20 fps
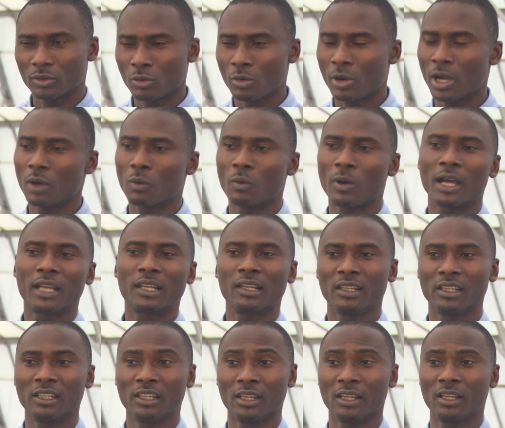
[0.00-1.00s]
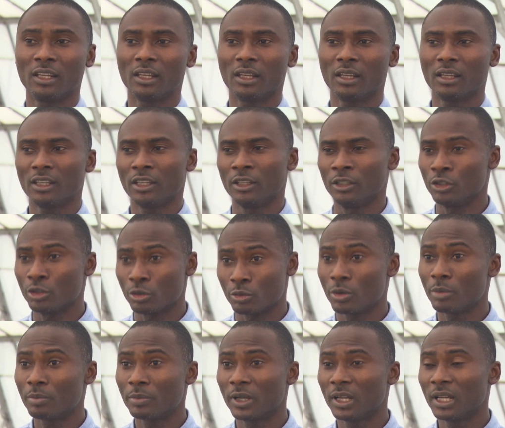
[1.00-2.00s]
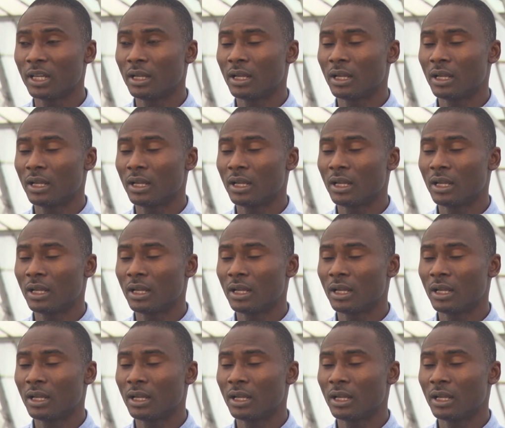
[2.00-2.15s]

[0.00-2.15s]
quite widely in Europe